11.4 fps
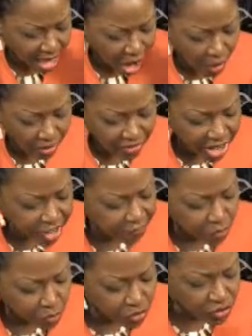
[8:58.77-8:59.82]
however,
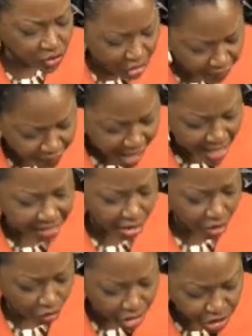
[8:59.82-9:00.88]
if you suffer as a
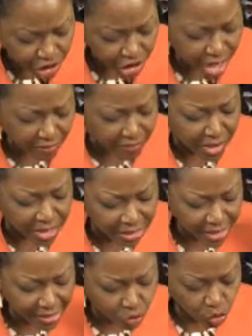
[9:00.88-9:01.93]
Christian, he
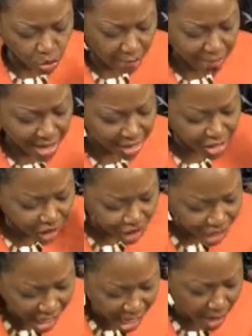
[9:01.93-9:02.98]
says, do not be
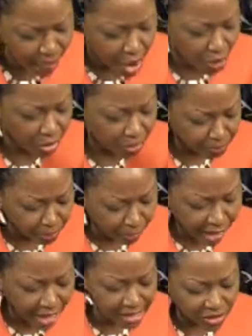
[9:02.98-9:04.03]
ashamed, but
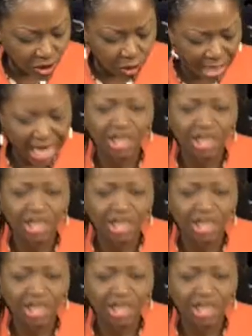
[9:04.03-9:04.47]
praise God